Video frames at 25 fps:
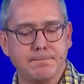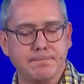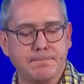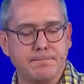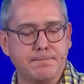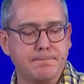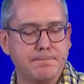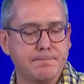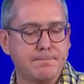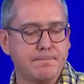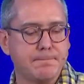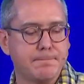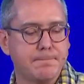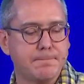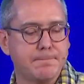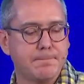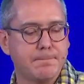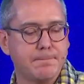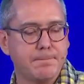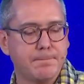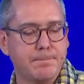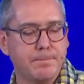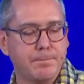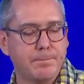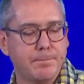
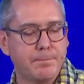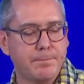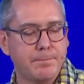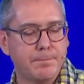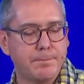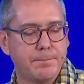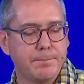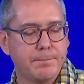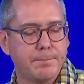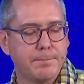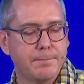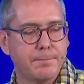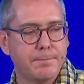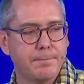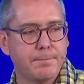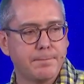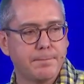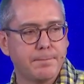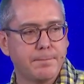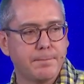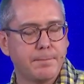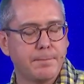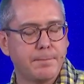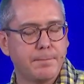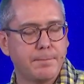
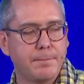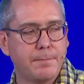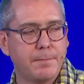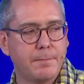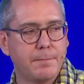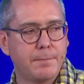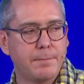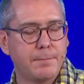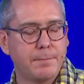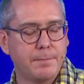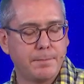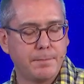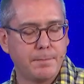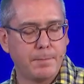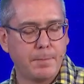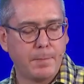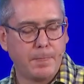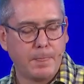Nobody speaks.